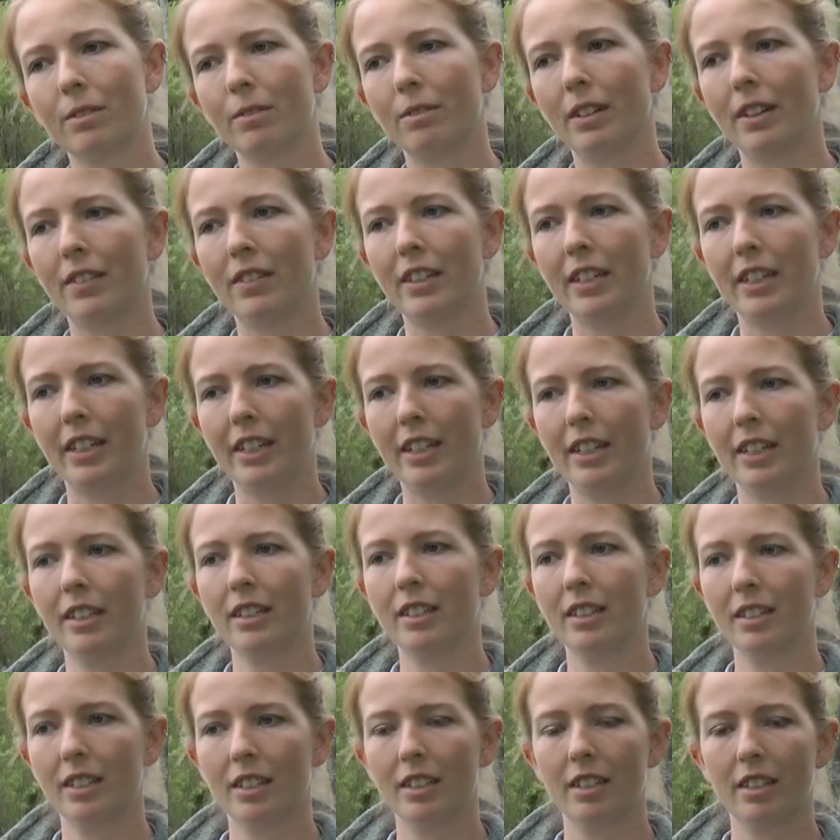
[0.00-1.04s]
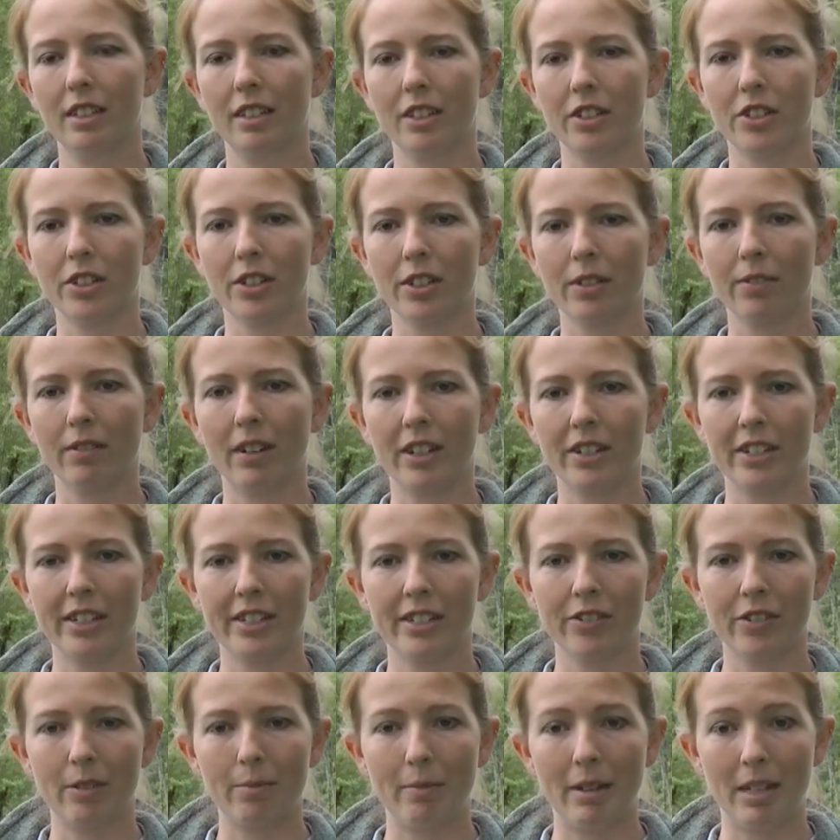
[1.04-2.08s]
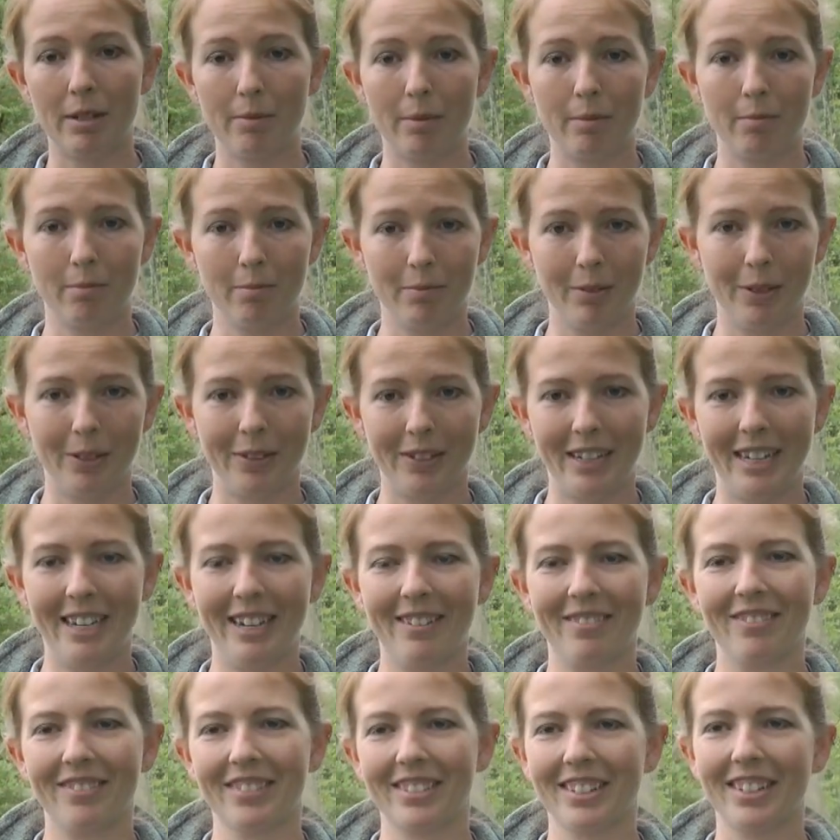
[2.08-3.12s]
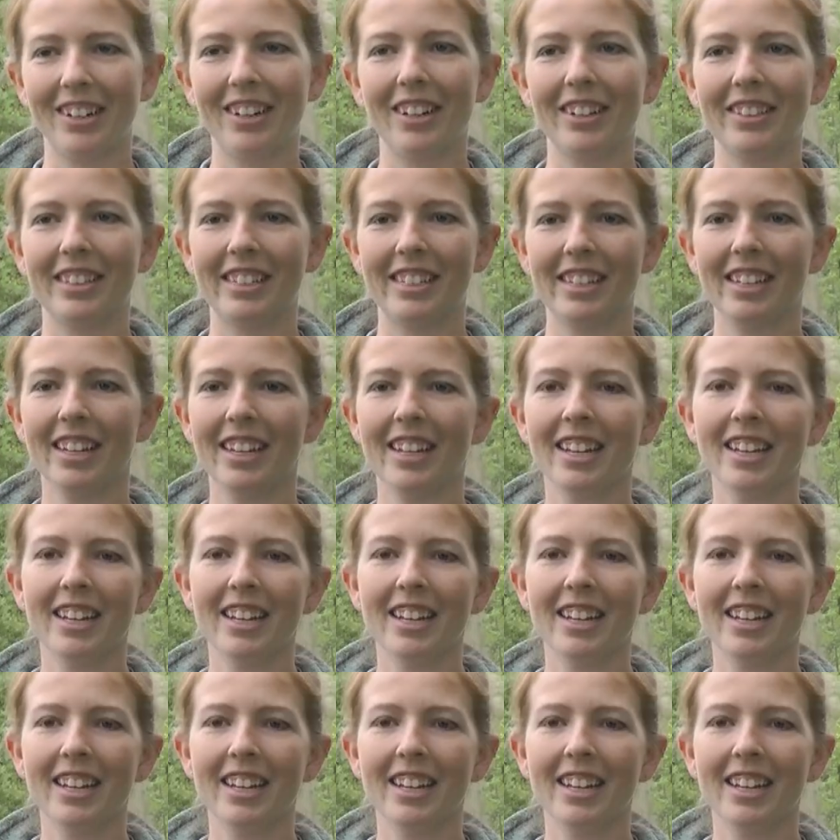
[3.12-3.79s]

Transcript: with the Ashokan Watershed Stream Management Program called the